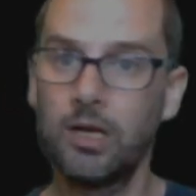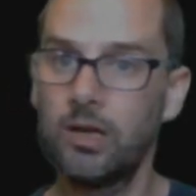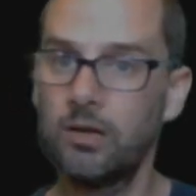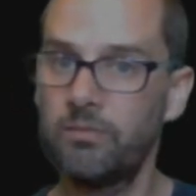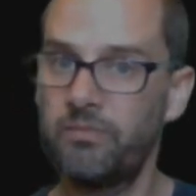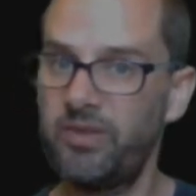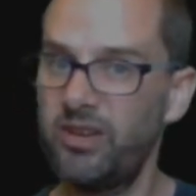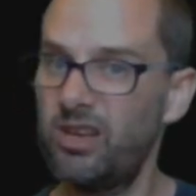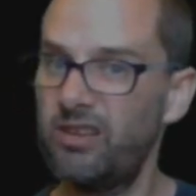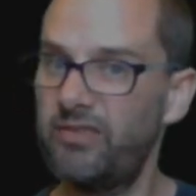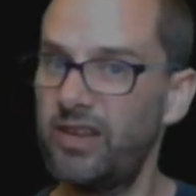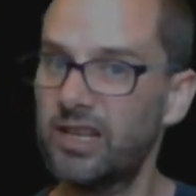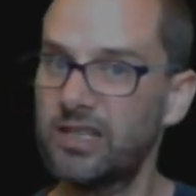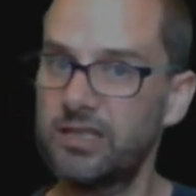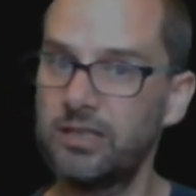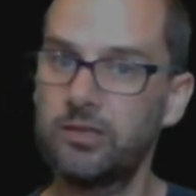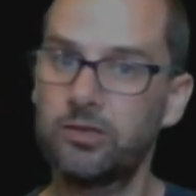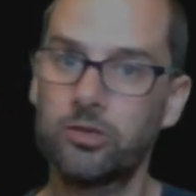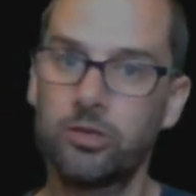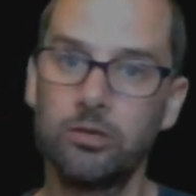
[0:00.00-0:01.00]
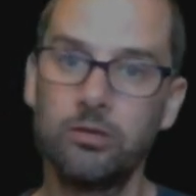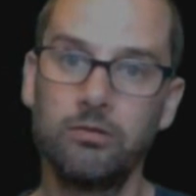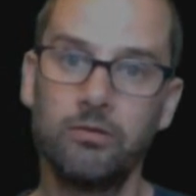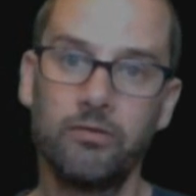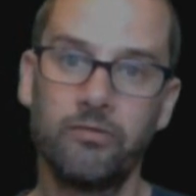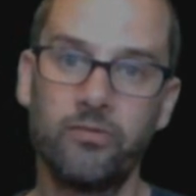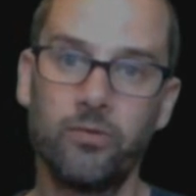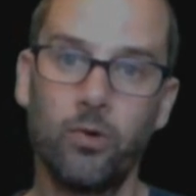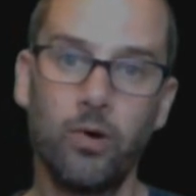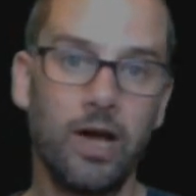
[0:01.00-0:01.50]
P of x is true
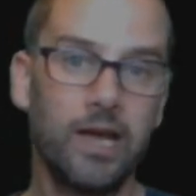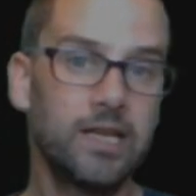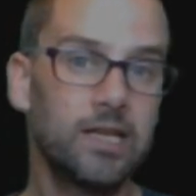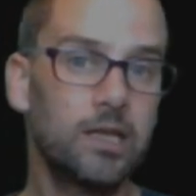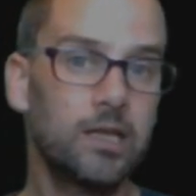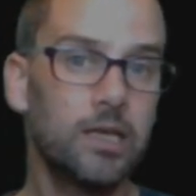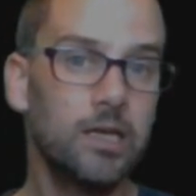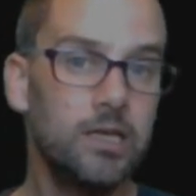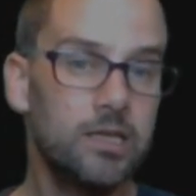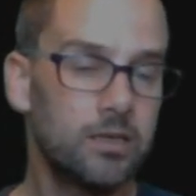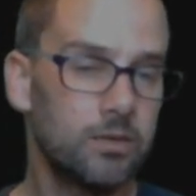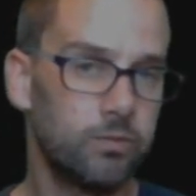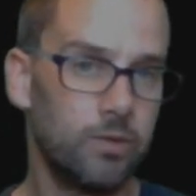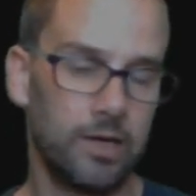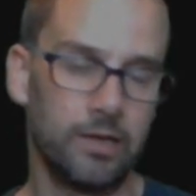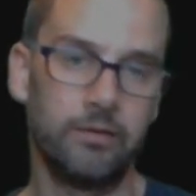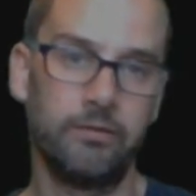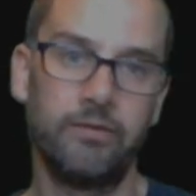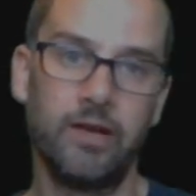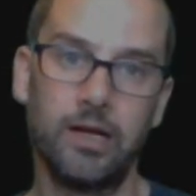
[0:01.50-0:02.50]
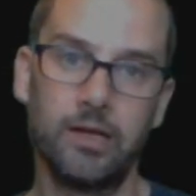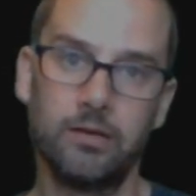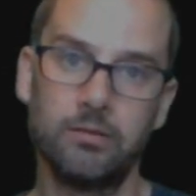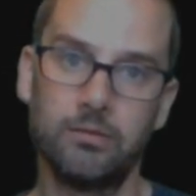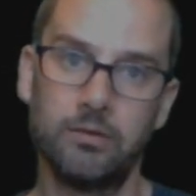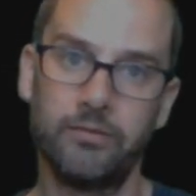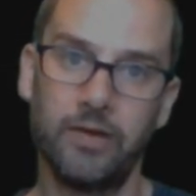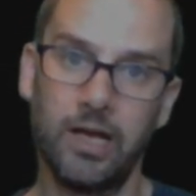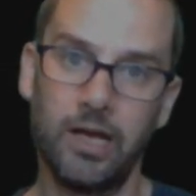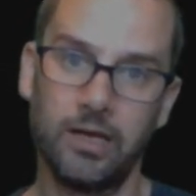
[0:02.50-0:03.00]
for at least one value
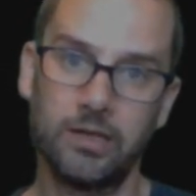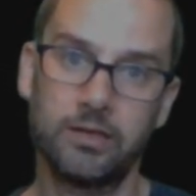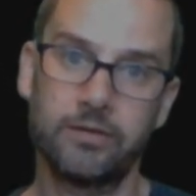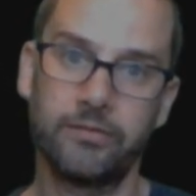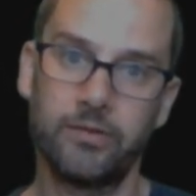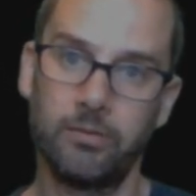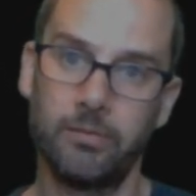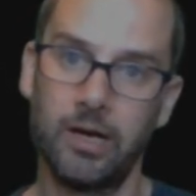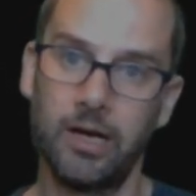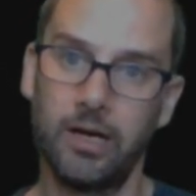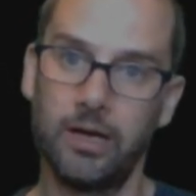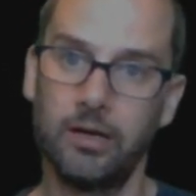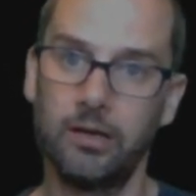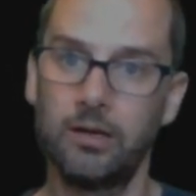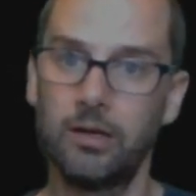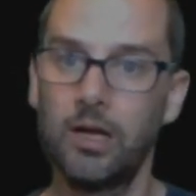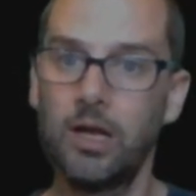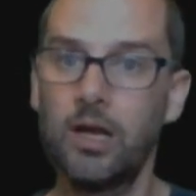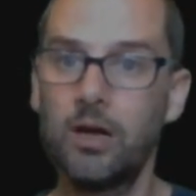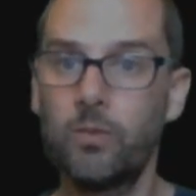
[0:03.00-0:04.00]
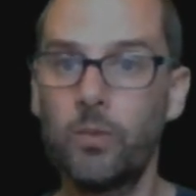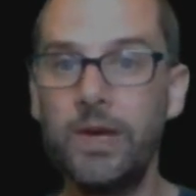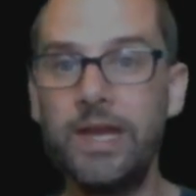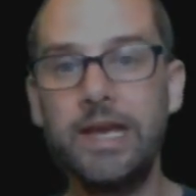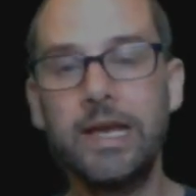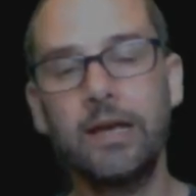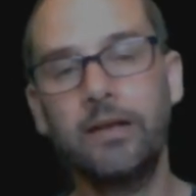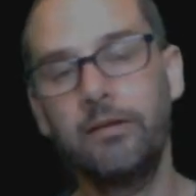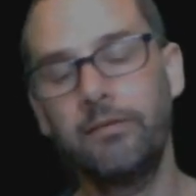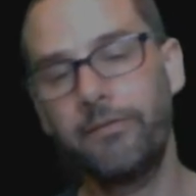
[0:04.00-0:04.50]
of x from A. We
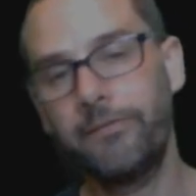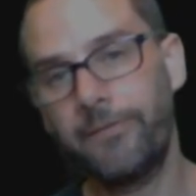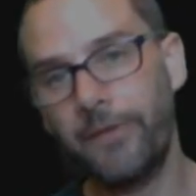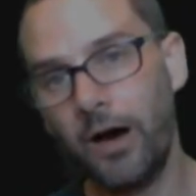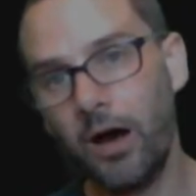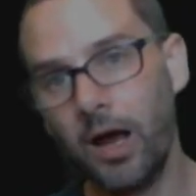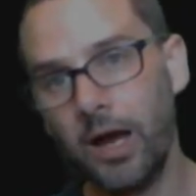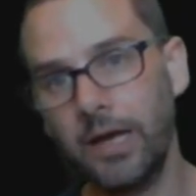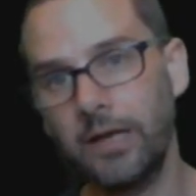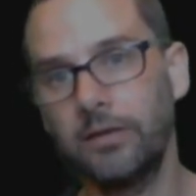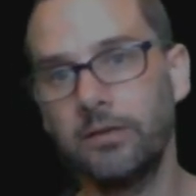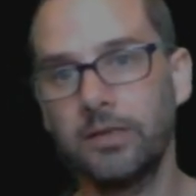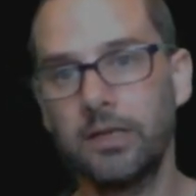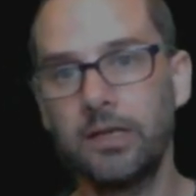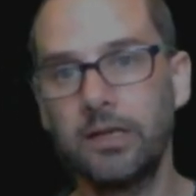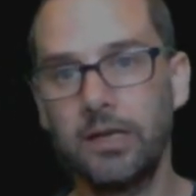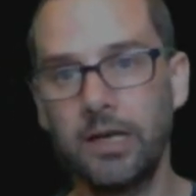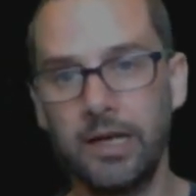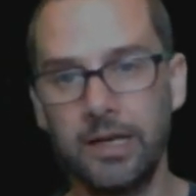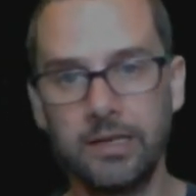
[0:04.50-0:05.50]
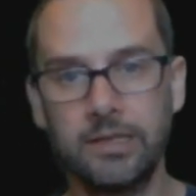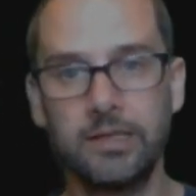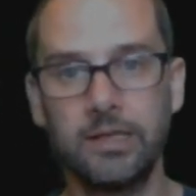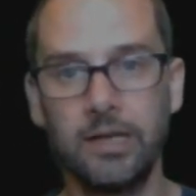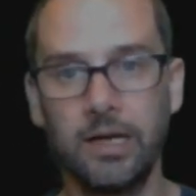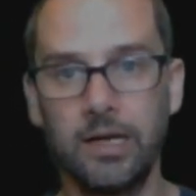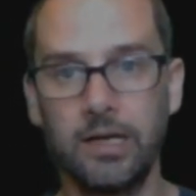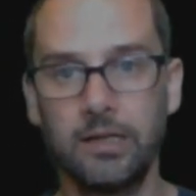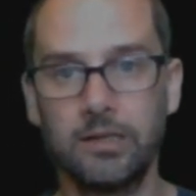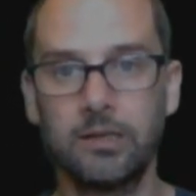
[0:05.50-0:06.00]
can find x in
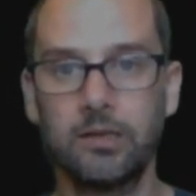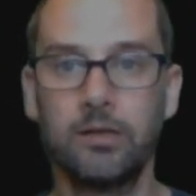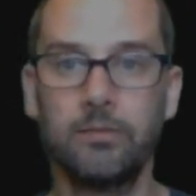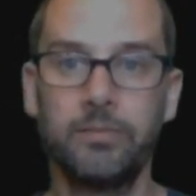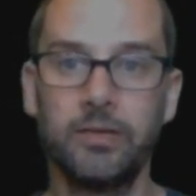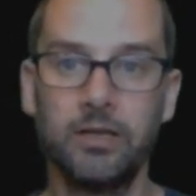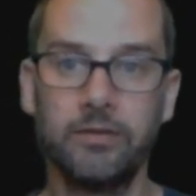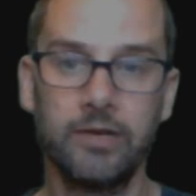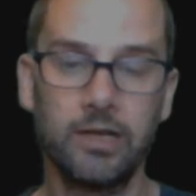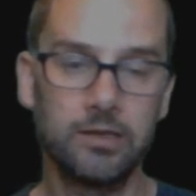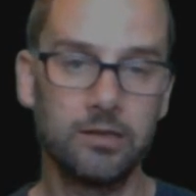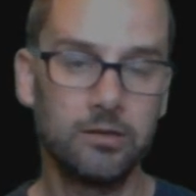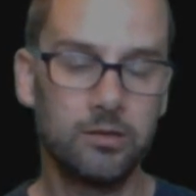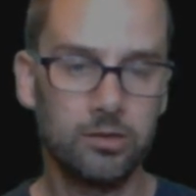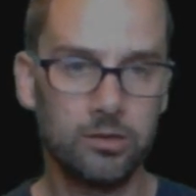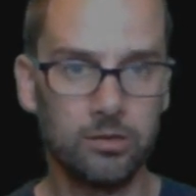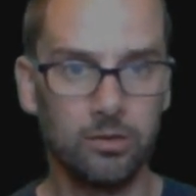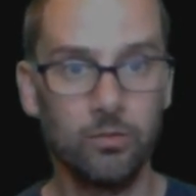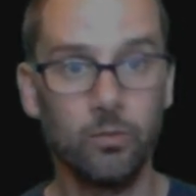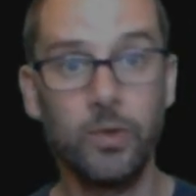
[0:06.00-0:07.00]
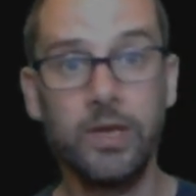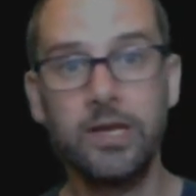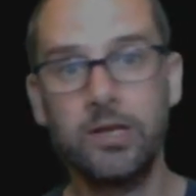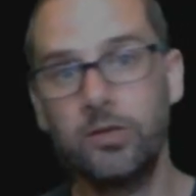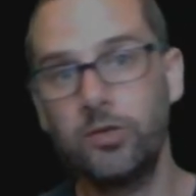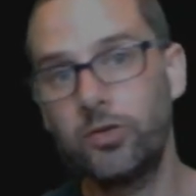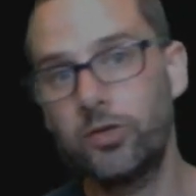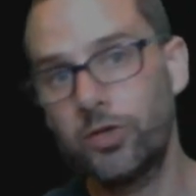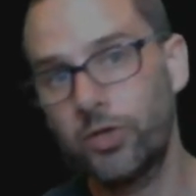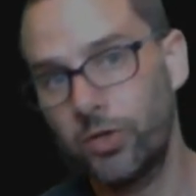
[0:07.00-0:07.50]
A so that P of x is true. We
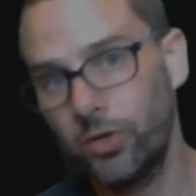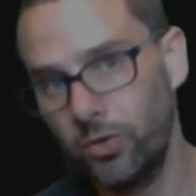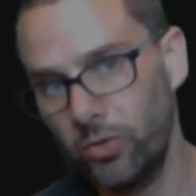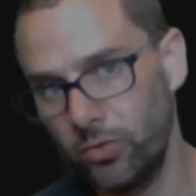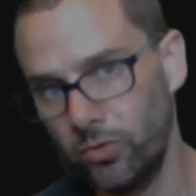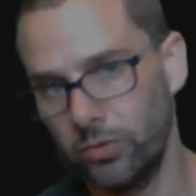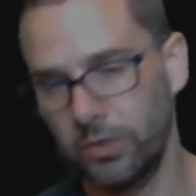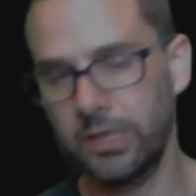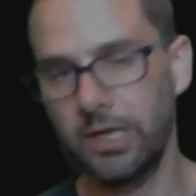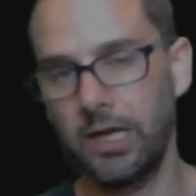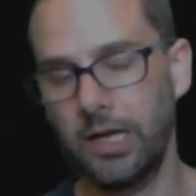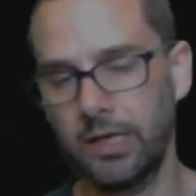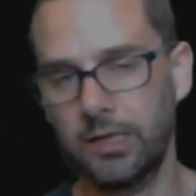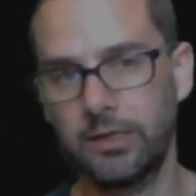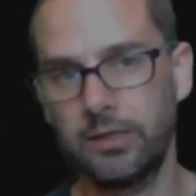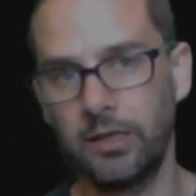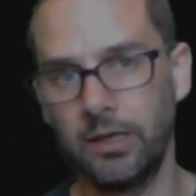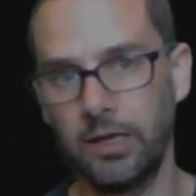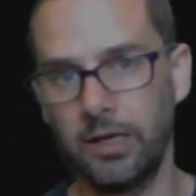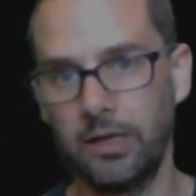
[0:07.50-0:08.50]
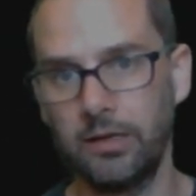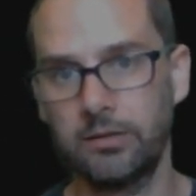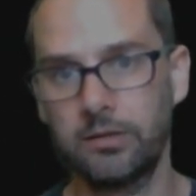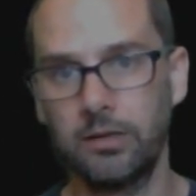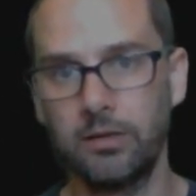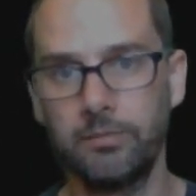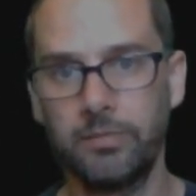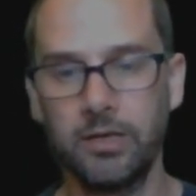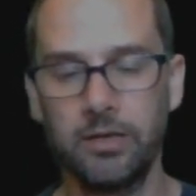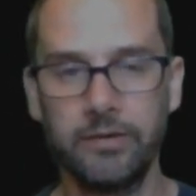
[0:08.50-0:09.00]
can choose x in A so
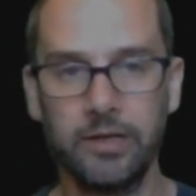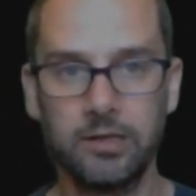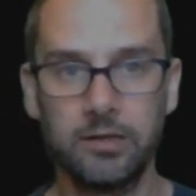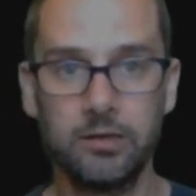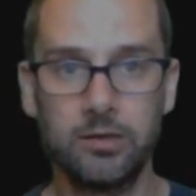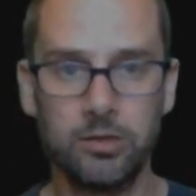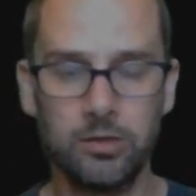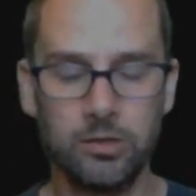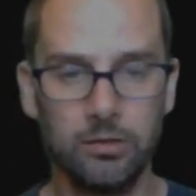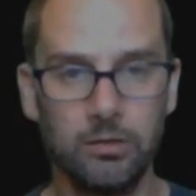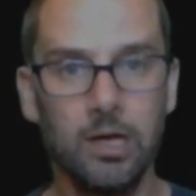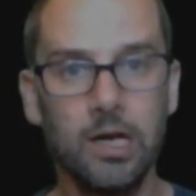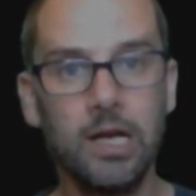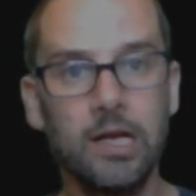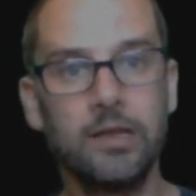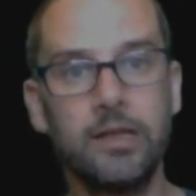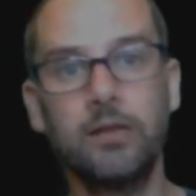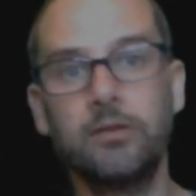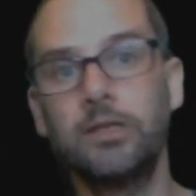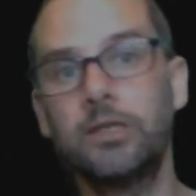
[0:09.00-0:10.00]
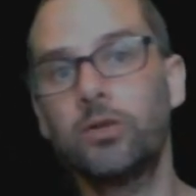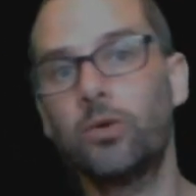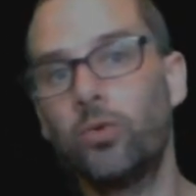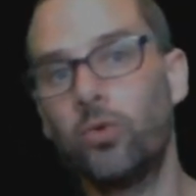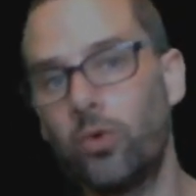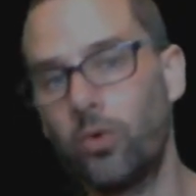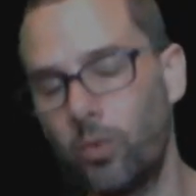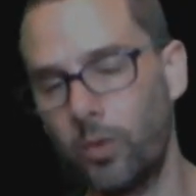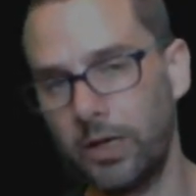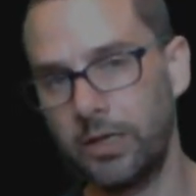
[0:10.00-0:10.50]
that P of x is true. There is
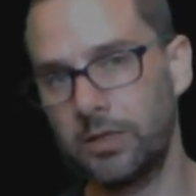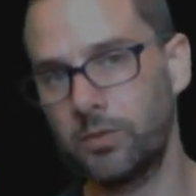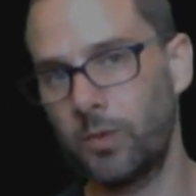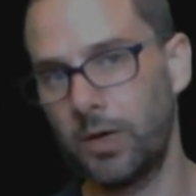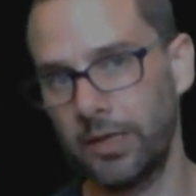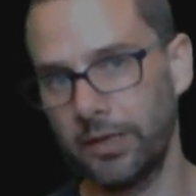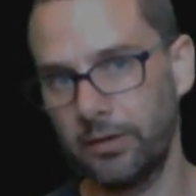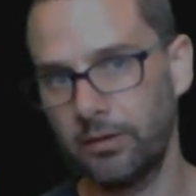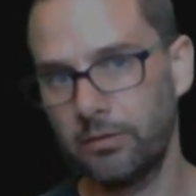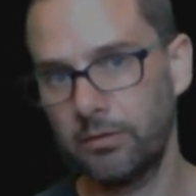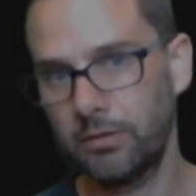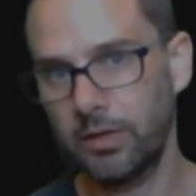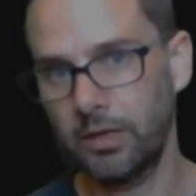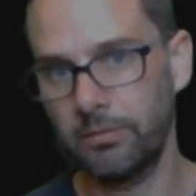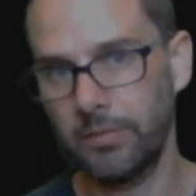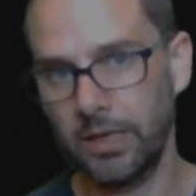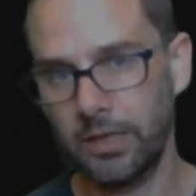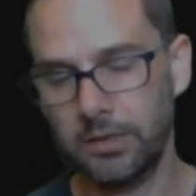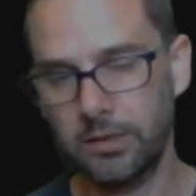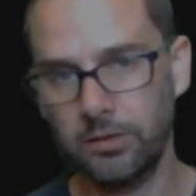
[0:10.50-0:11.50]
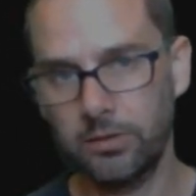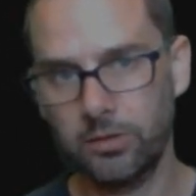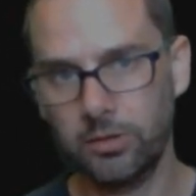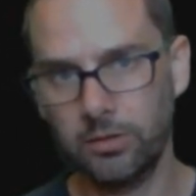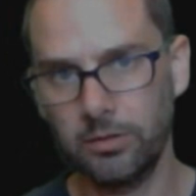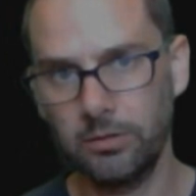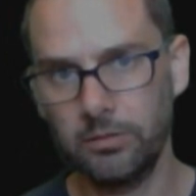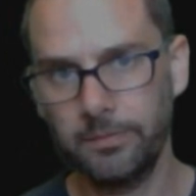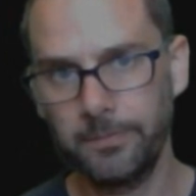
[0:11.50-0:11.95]
always one that makes it true.